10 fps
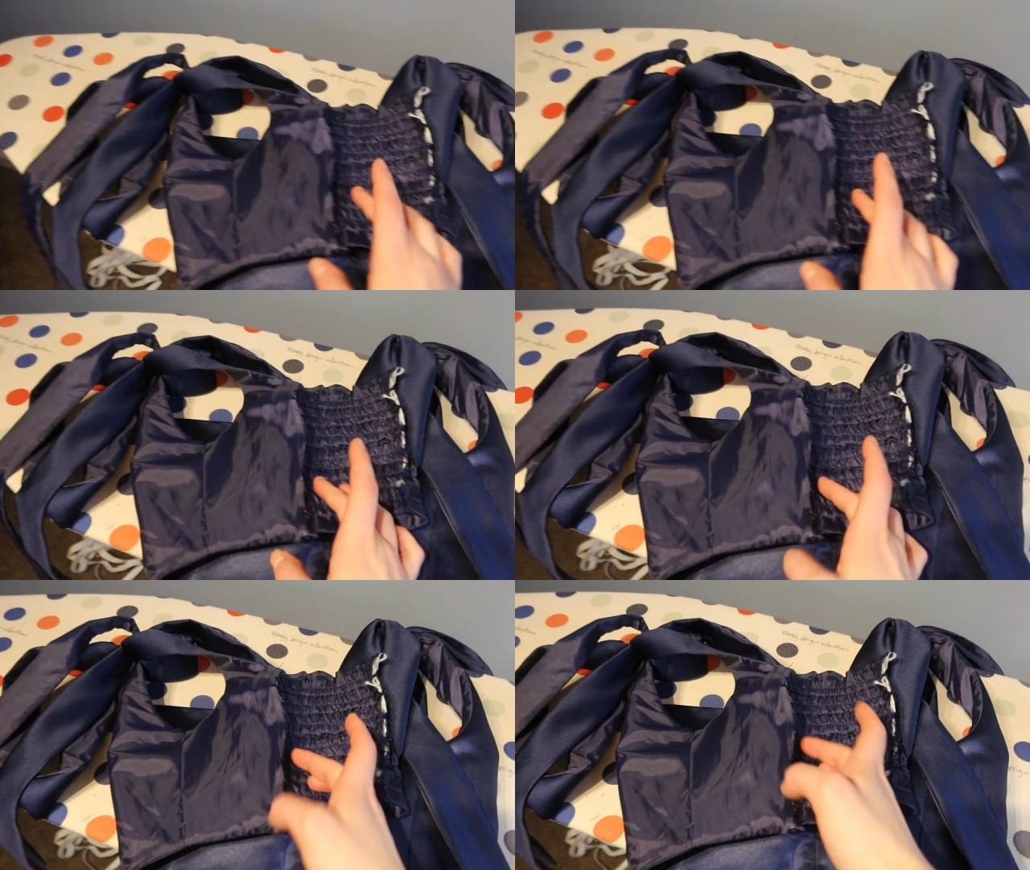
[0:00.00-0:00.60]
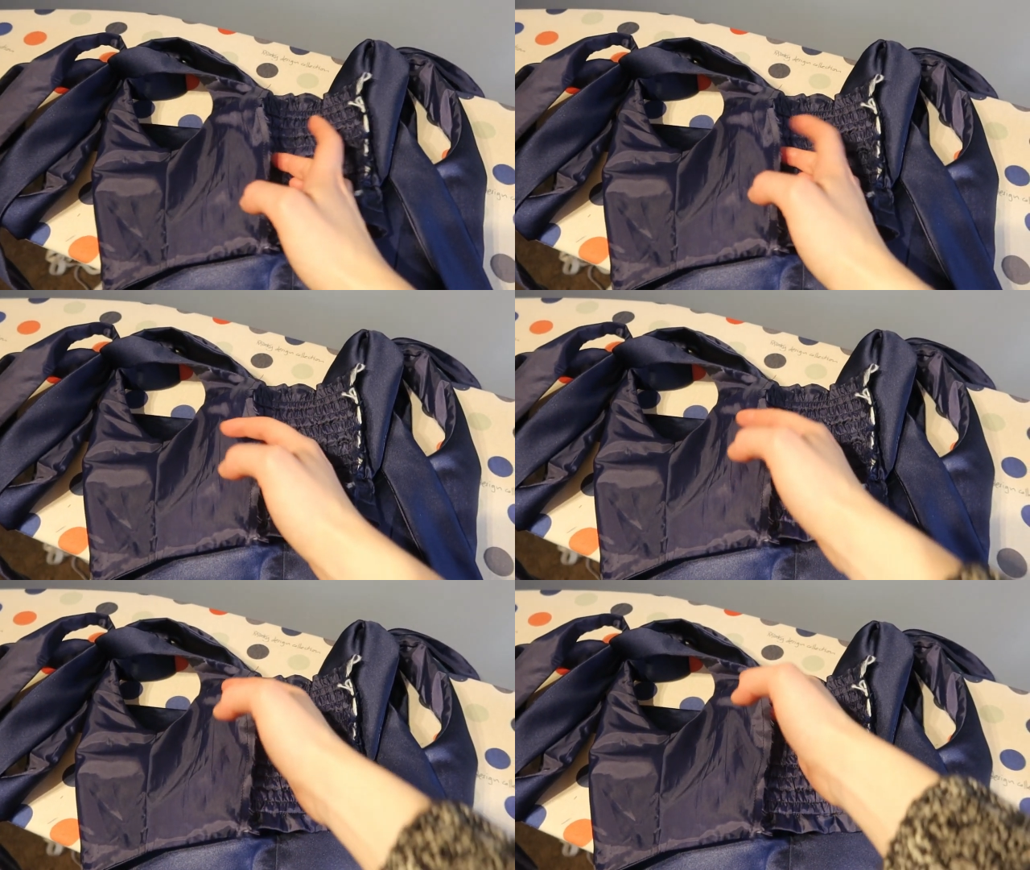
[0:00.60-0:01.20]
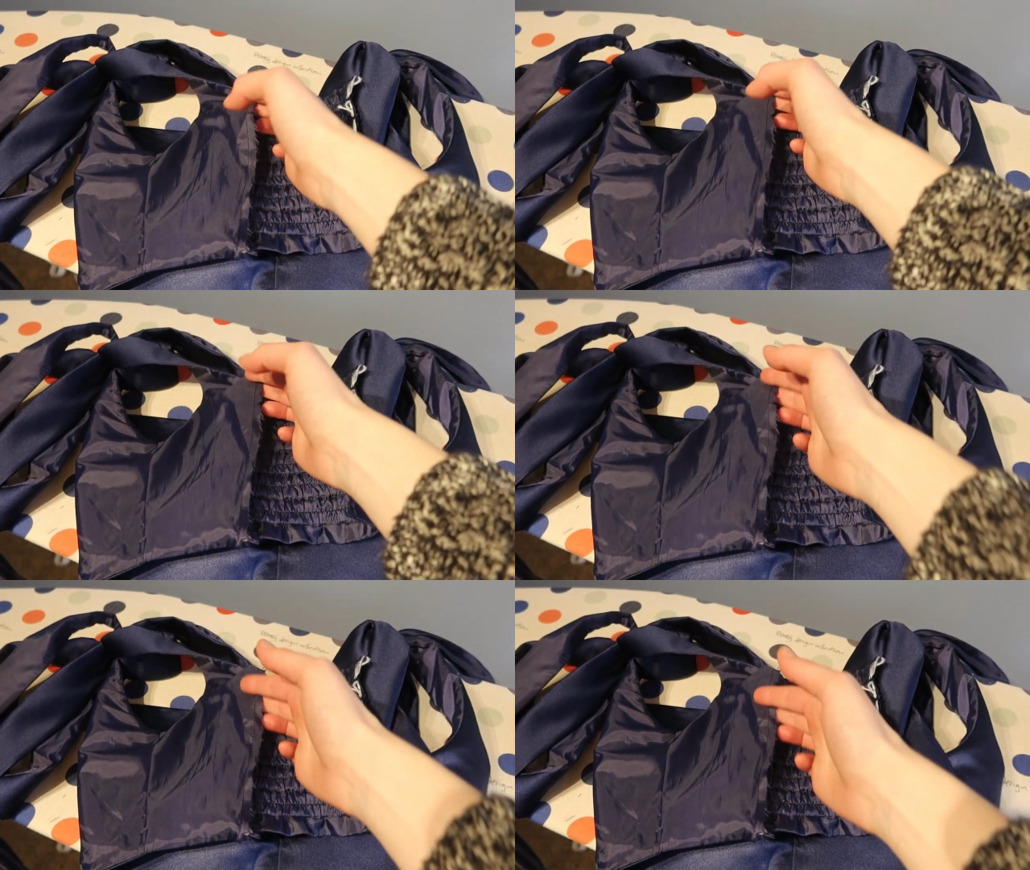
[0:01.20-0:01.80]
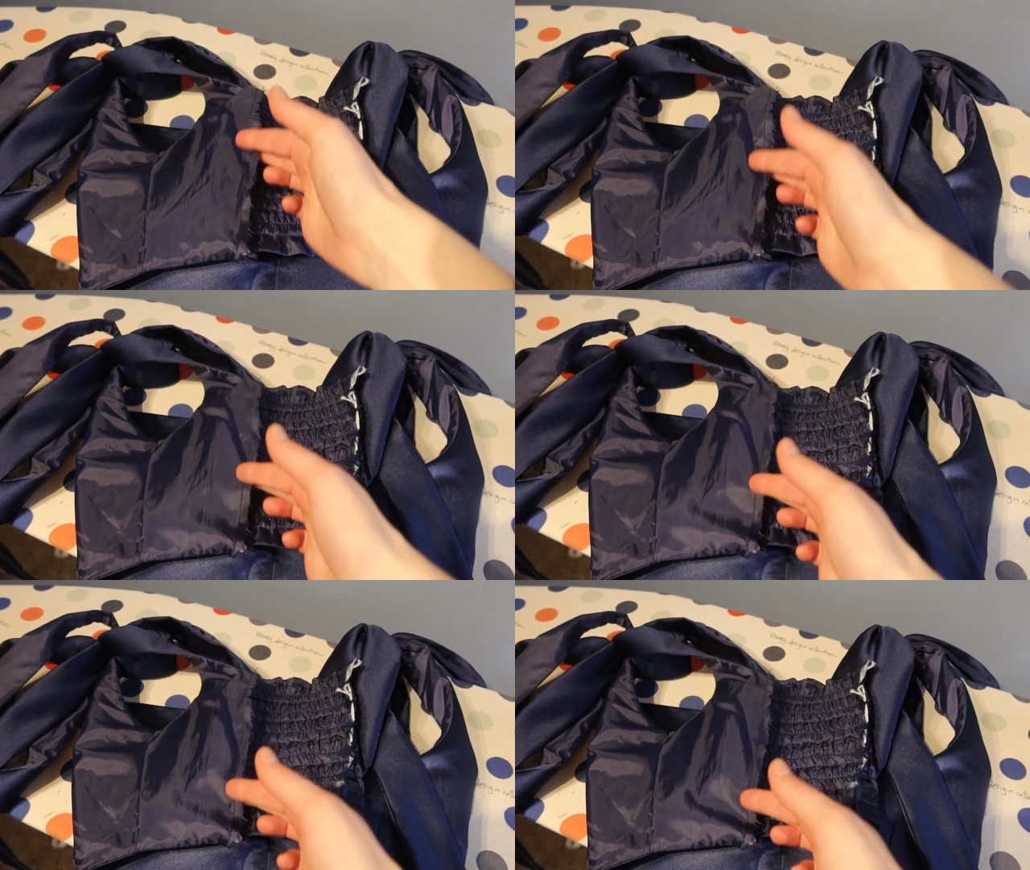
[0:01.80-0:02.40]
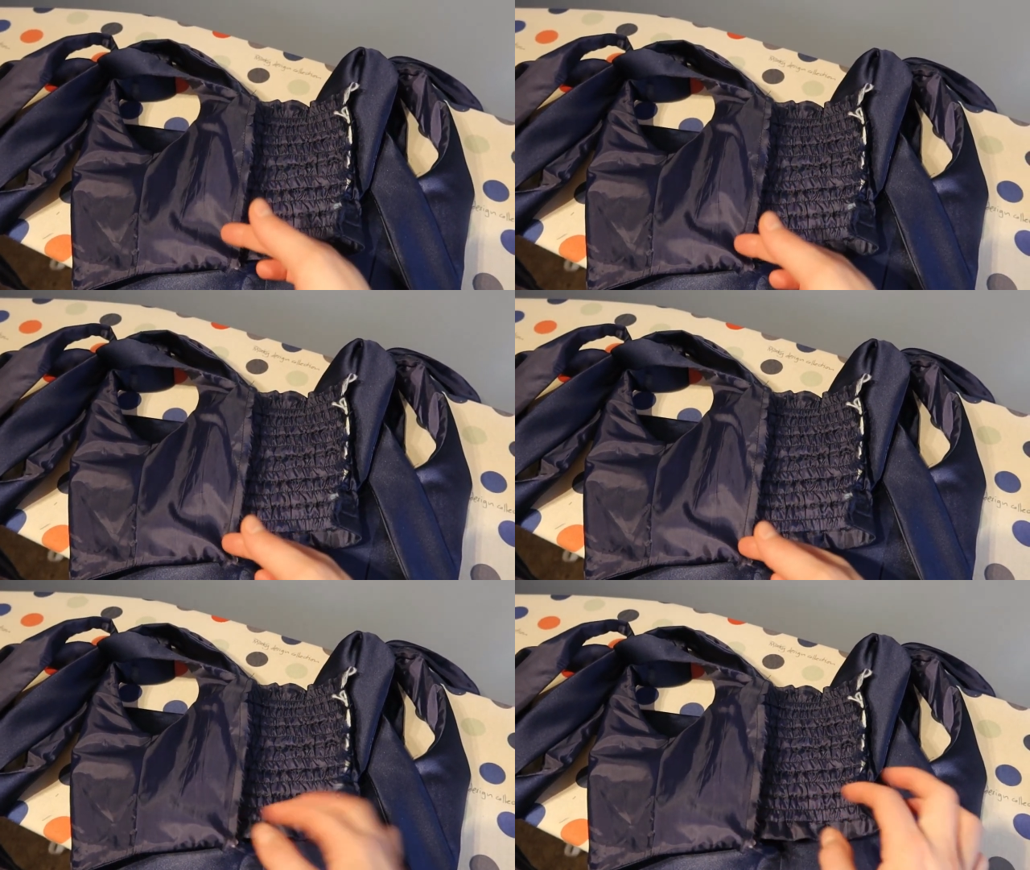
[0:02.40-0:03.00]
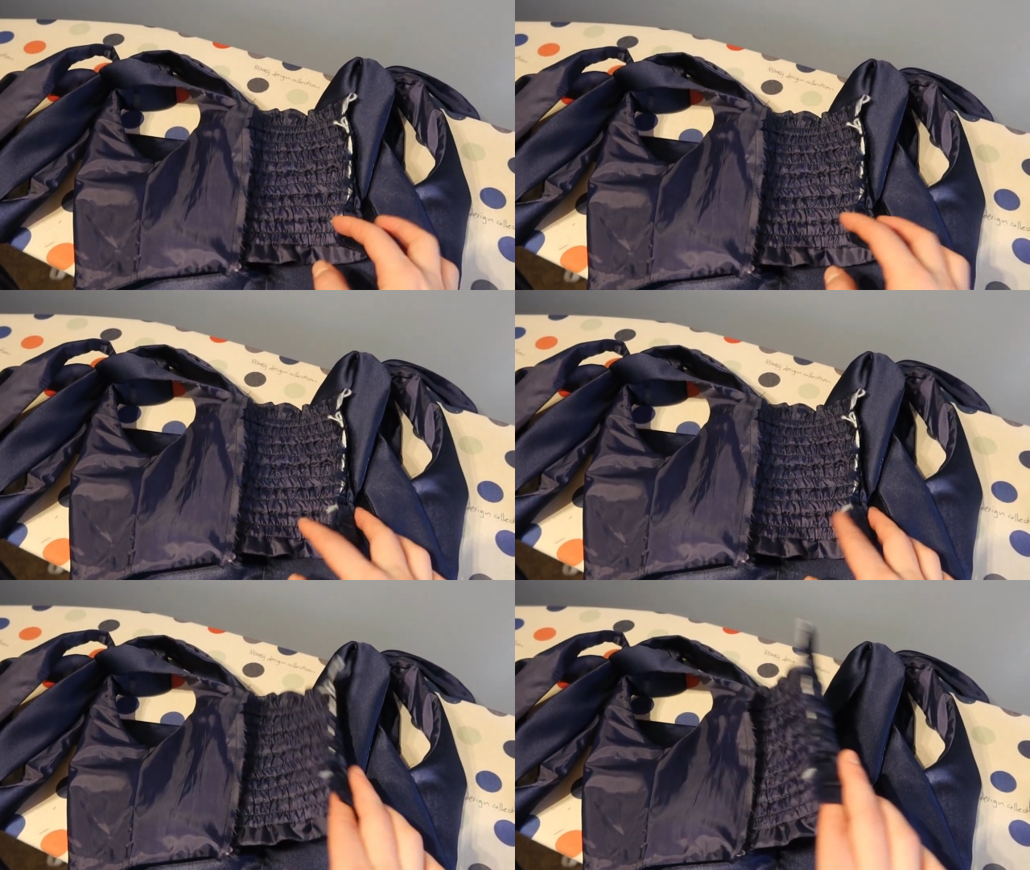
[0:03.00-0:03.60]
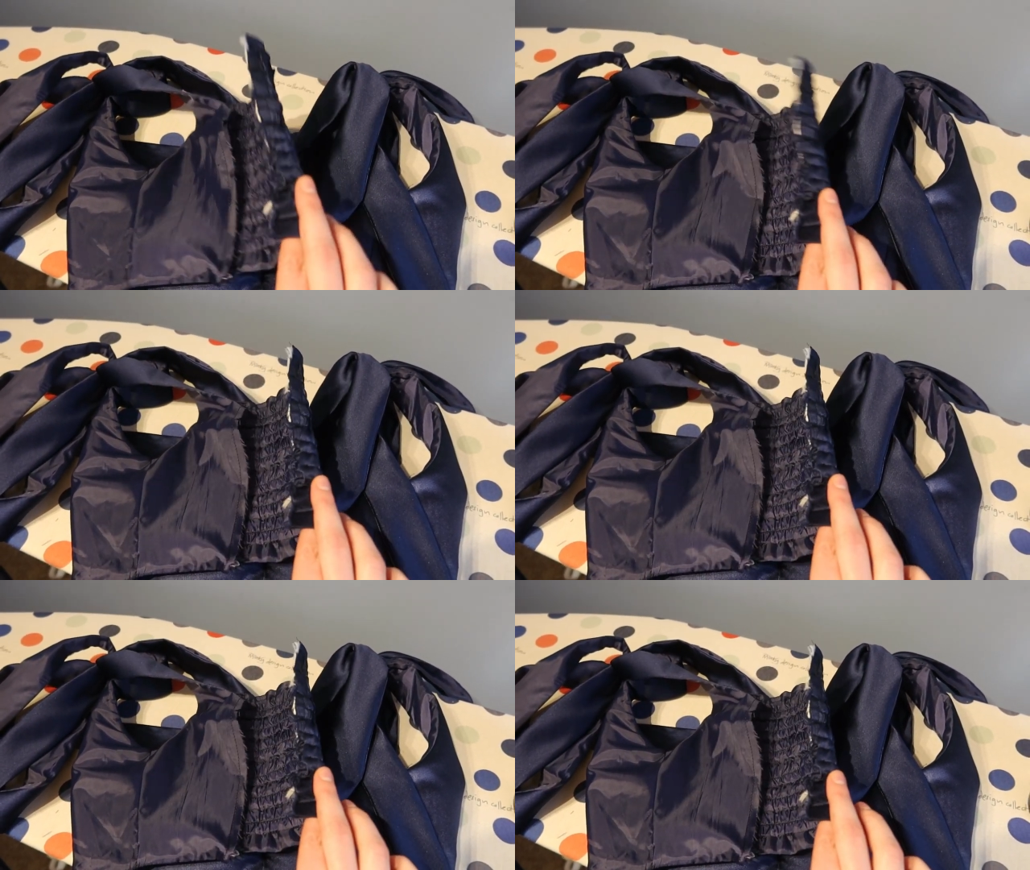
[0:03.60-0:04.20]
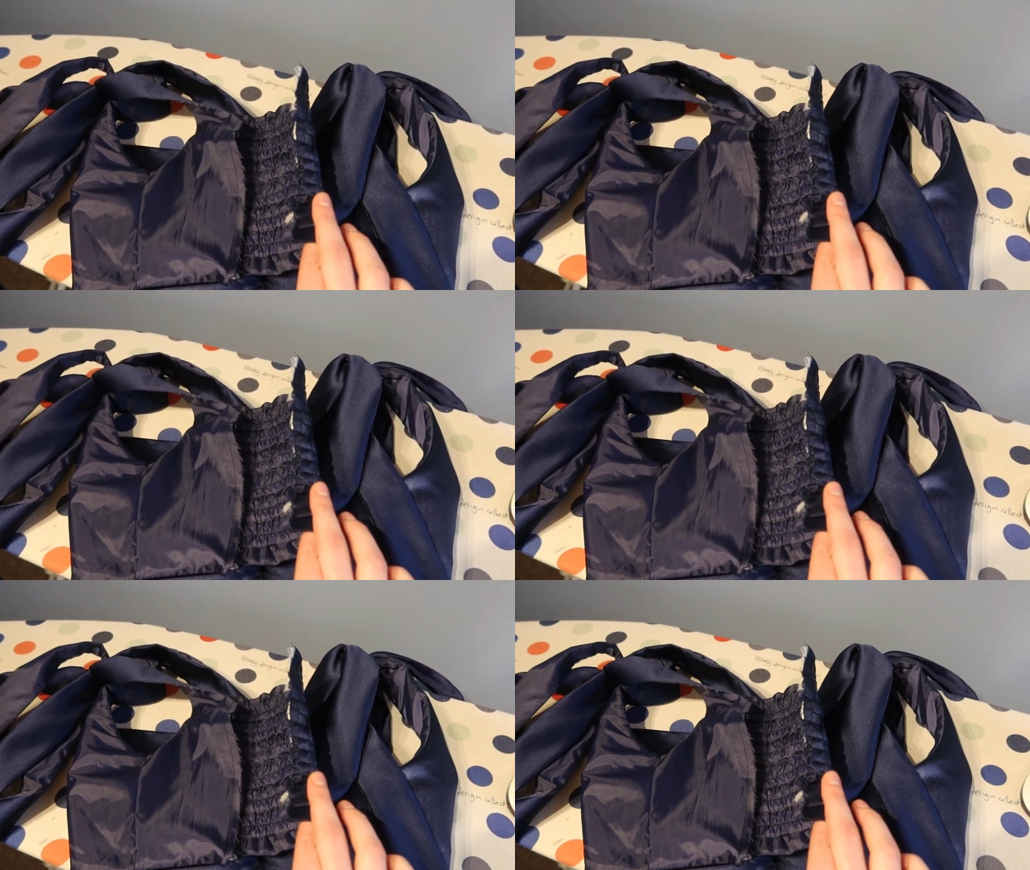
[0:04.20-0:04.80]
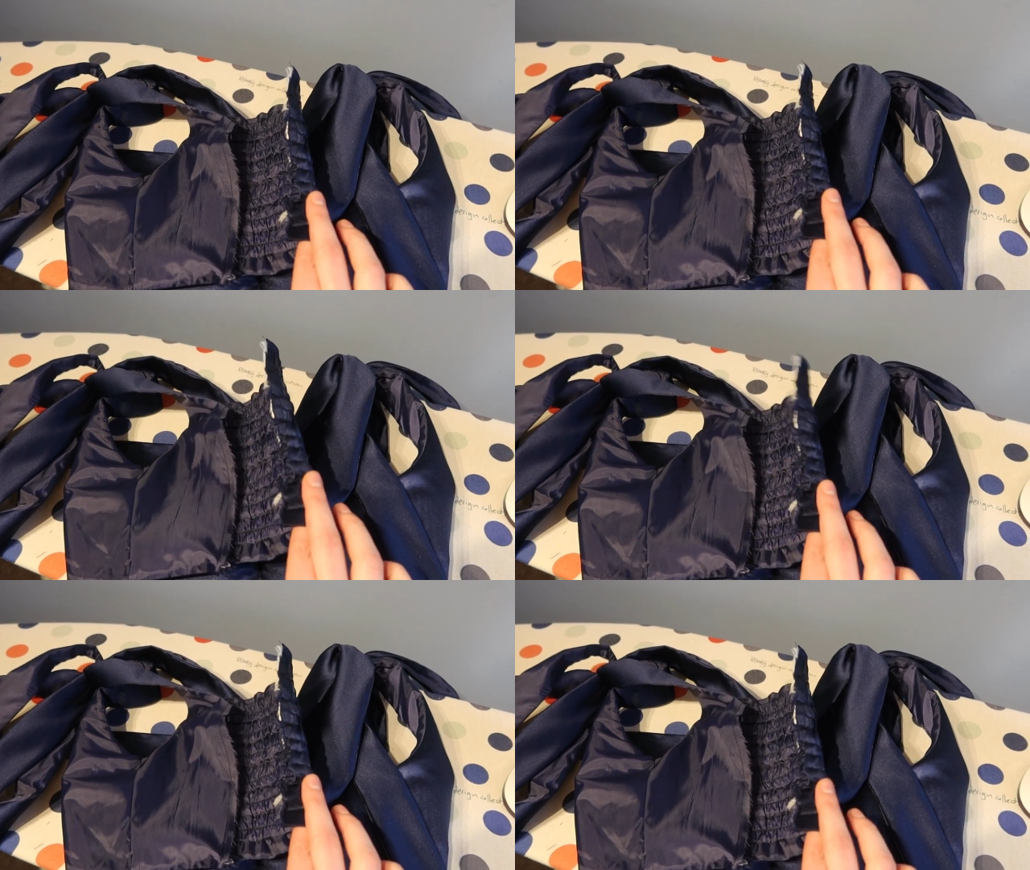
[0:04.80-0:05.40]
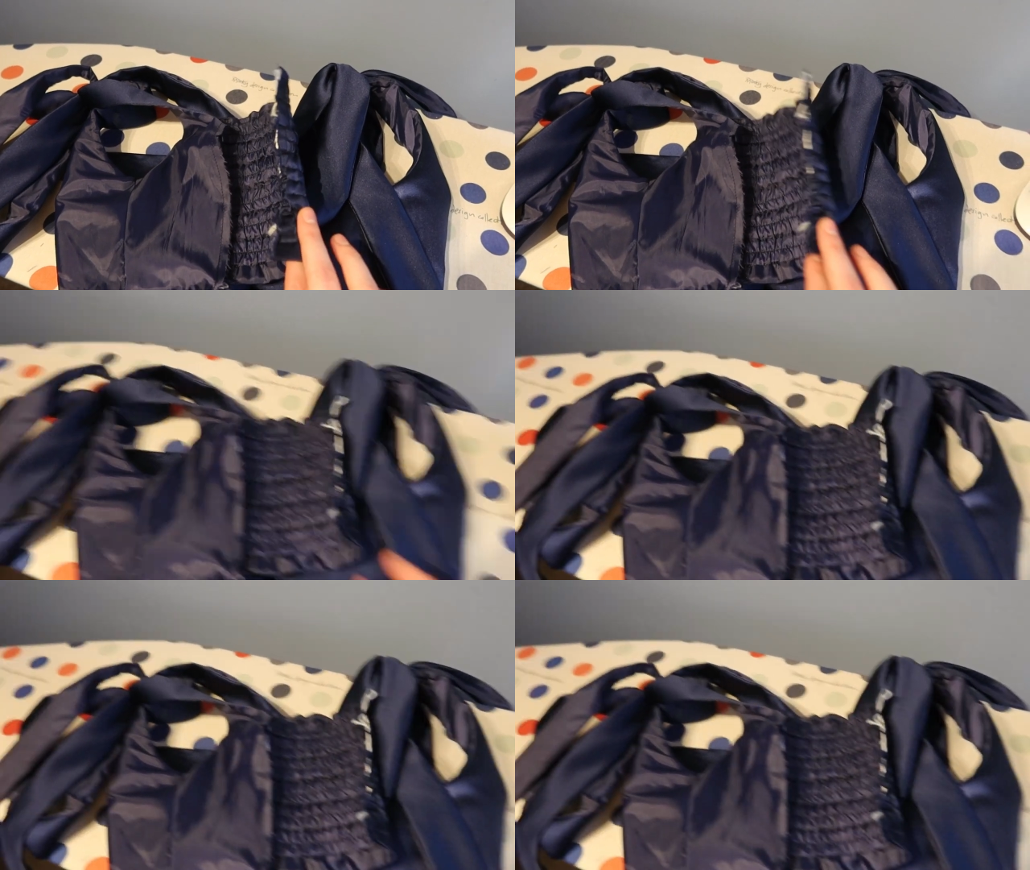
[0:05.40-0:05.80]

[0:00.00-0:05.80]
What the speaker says: No face is visible, so there are no lips to read.